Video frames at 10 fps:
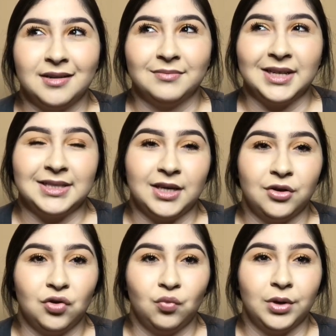they say,
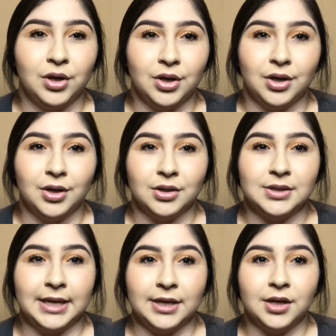when you're gonna
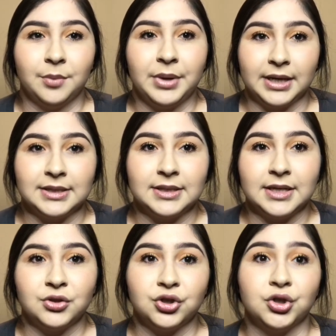take a pregnancy test,
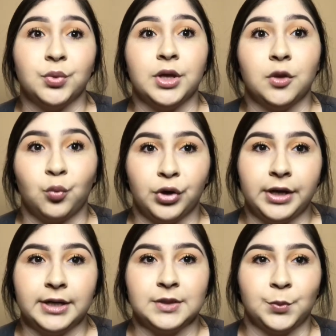you should do it in the morning,
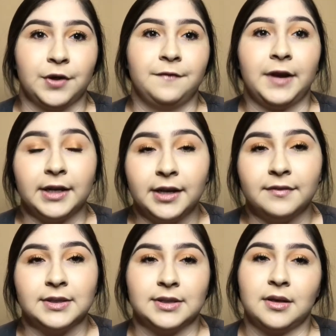it's more effective
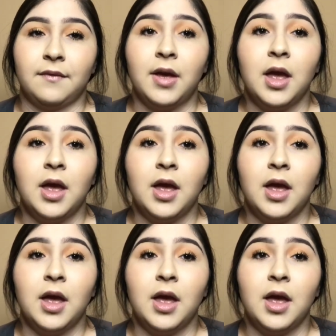and stuff.